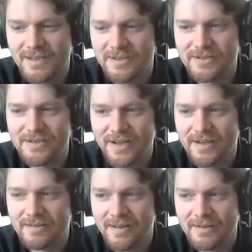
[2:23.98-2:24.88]
The
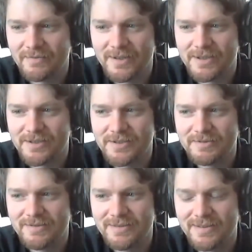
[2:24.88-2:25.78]
doxxing
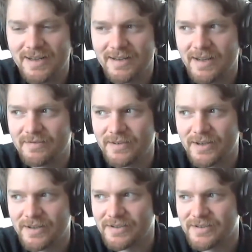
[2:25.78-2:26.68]

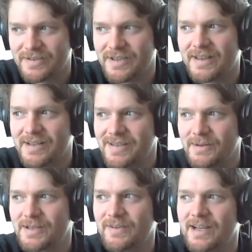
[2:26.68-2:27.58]
ethicist. See, that's how
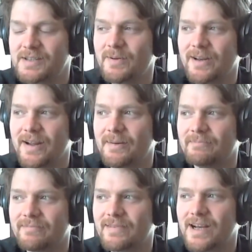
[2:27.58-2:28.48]
much of an expert I
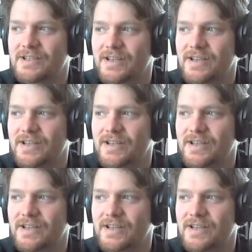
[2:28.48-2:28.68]
am. I